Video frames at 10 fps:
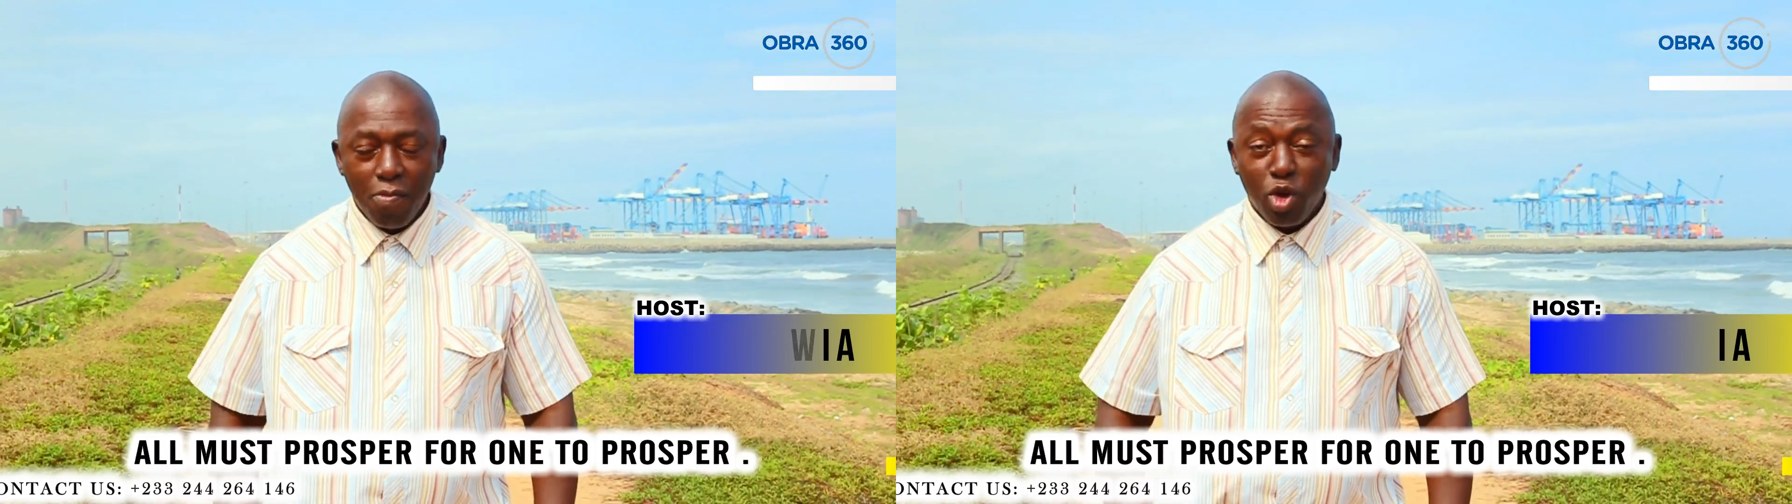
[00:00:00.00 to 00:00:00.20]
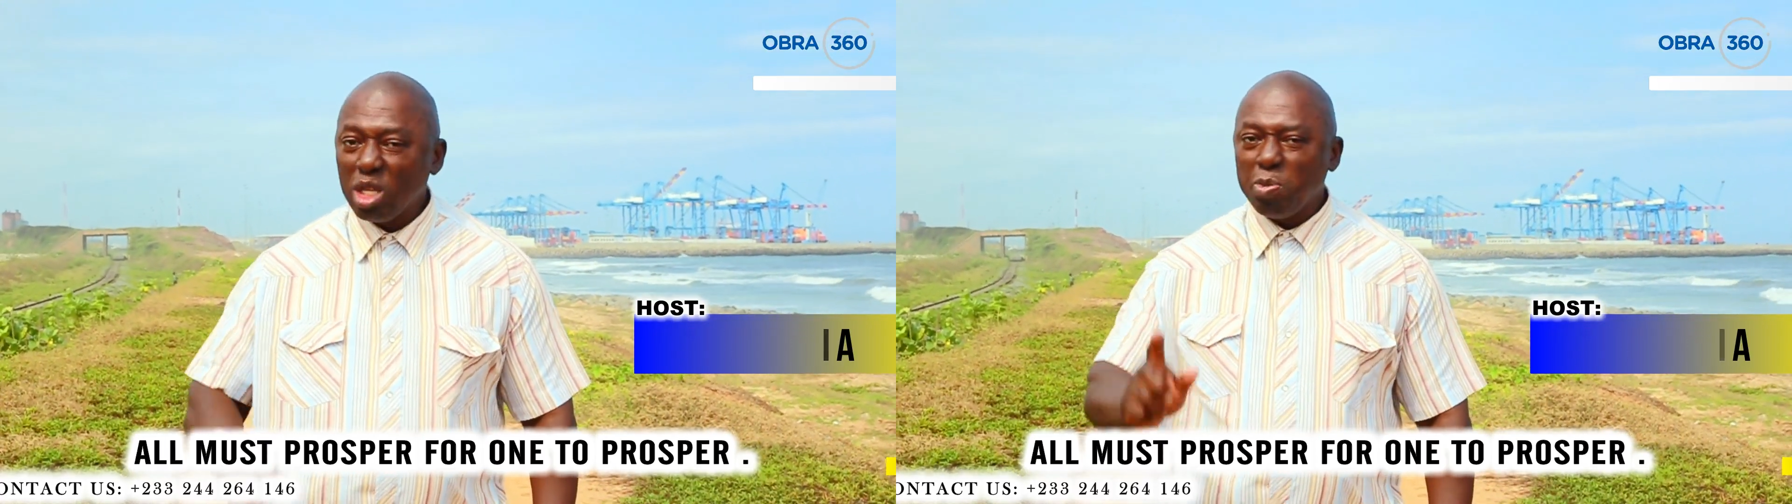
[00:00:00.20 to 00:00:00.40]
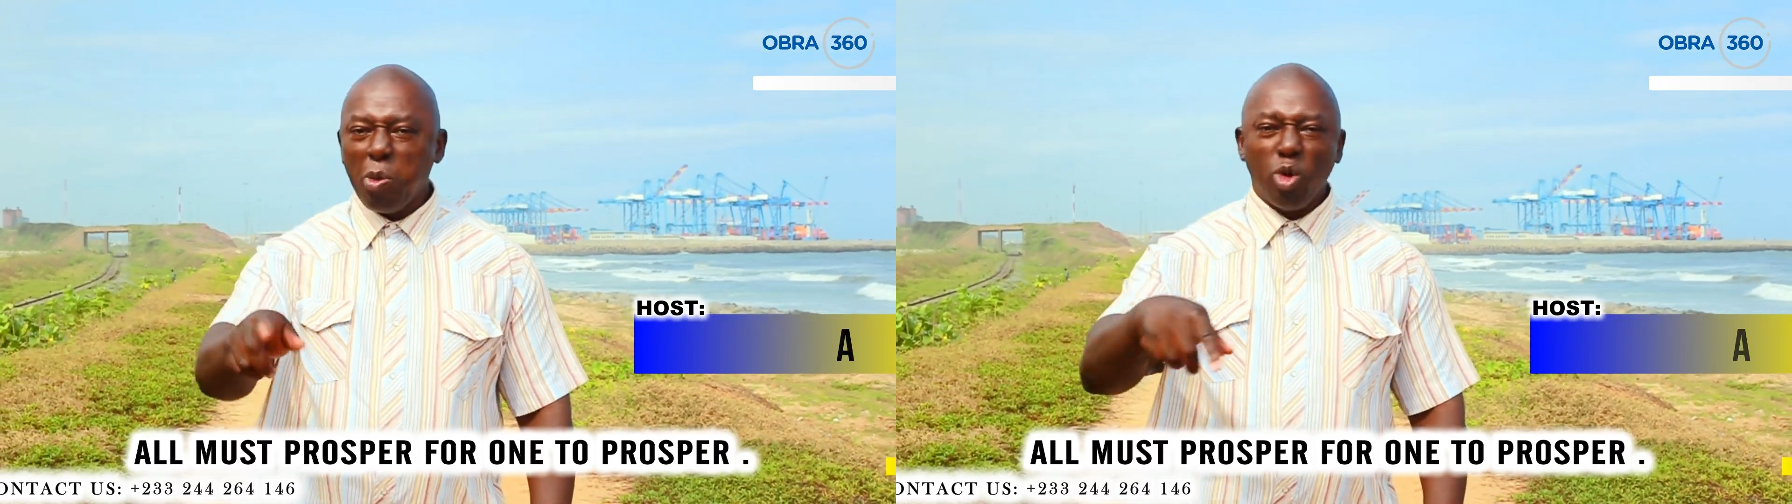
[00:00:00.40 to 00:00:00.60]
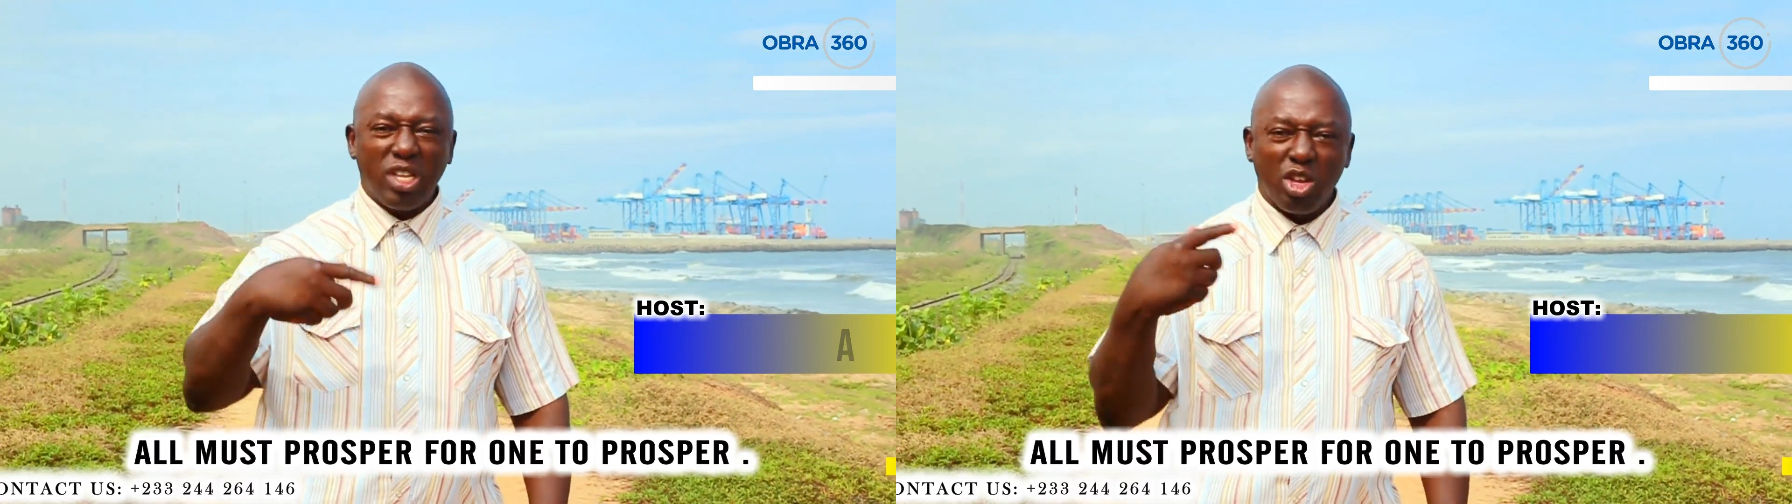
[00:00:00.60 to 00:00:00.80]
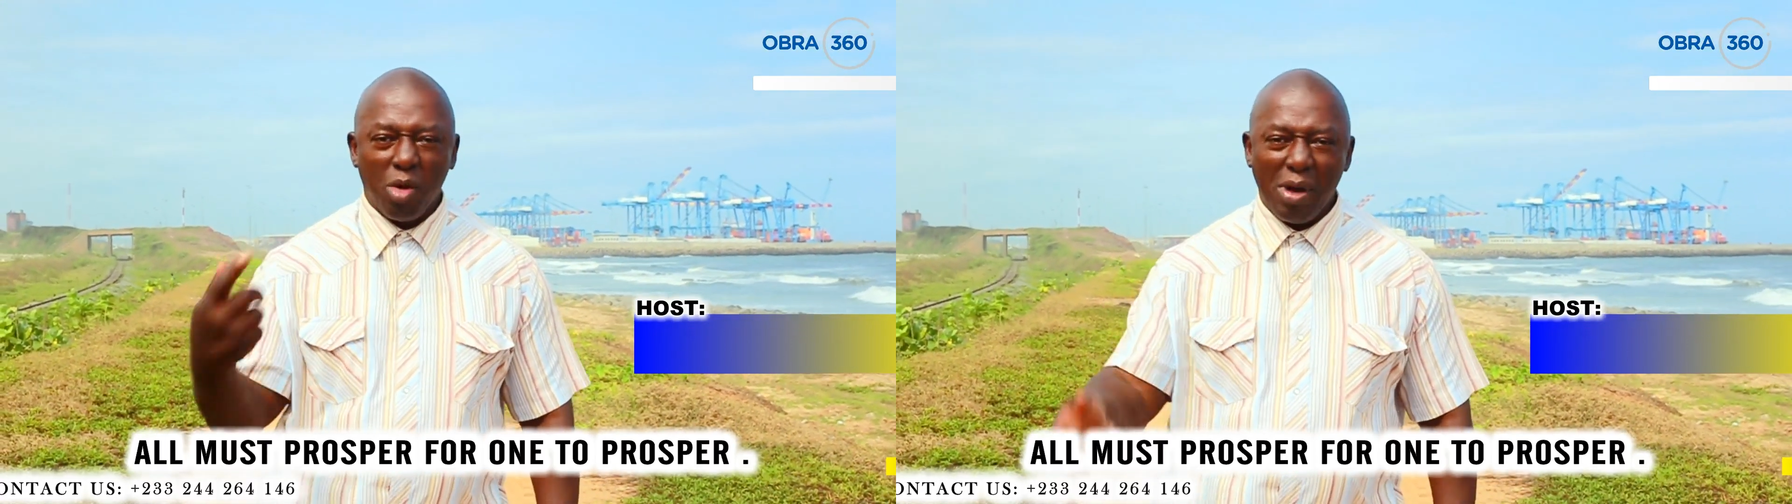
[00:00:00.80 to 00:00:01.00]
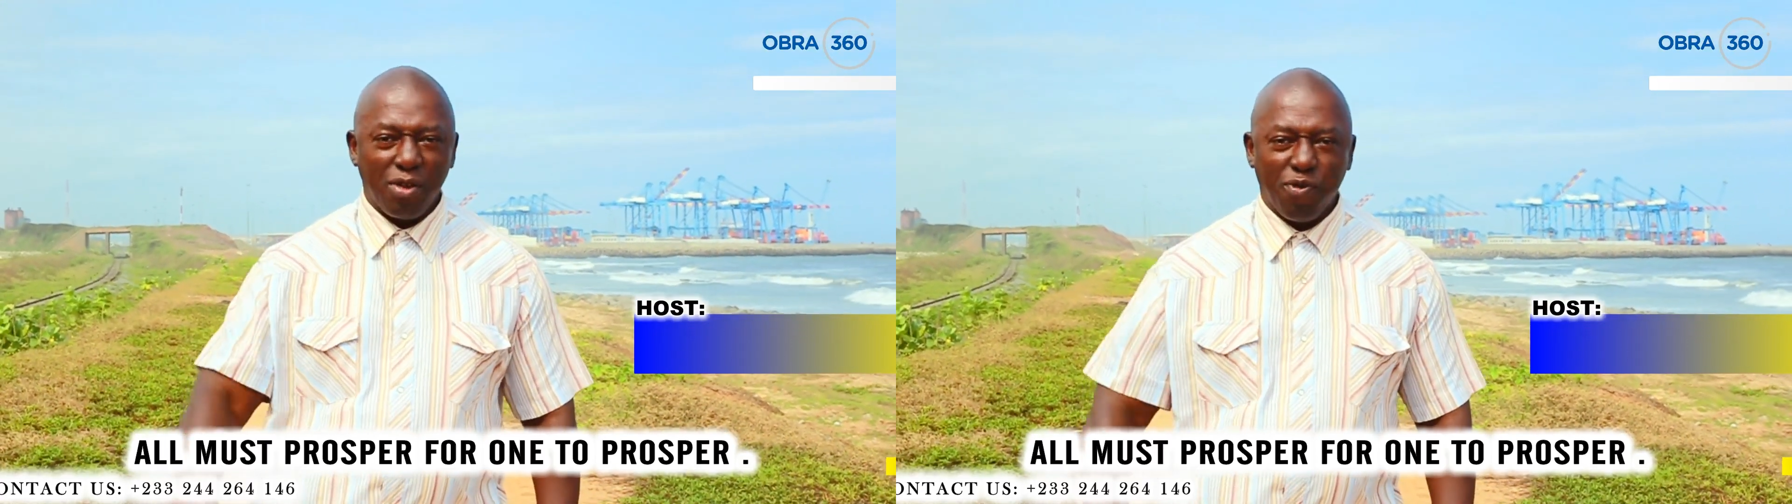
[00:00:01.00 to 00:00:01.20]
Because people will take your money